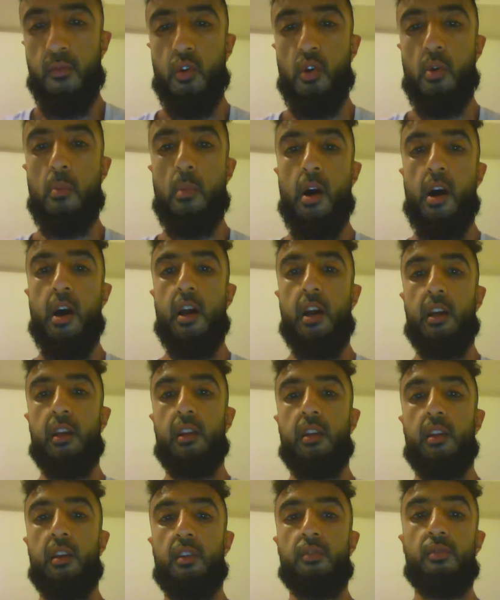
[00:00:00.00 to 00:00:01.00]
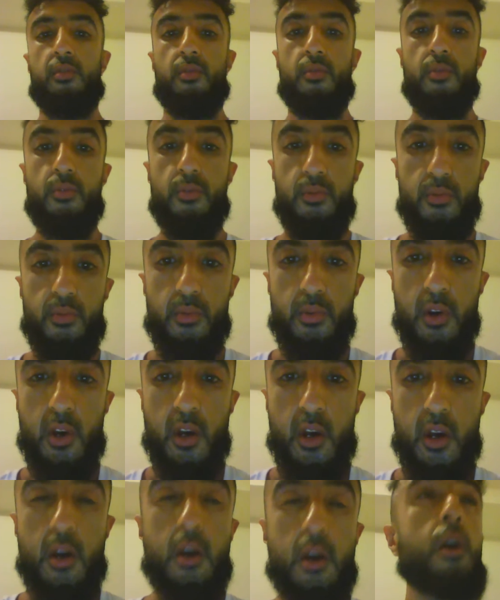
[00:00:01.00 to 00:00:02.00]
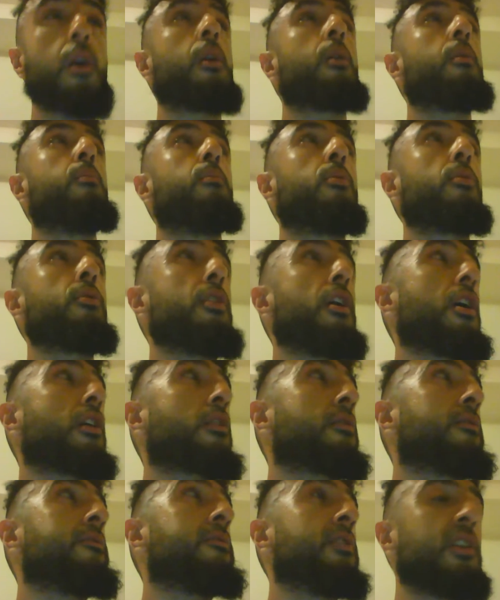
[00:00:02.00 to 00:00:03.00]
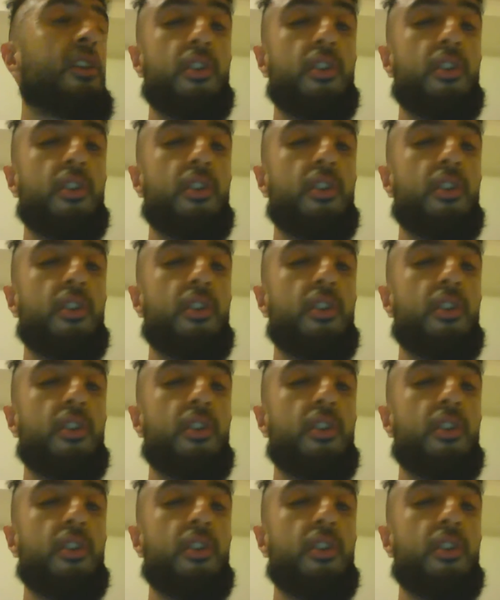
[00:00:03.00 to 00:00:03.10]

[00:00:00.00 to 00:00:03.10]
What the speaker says: your mind is through pornography.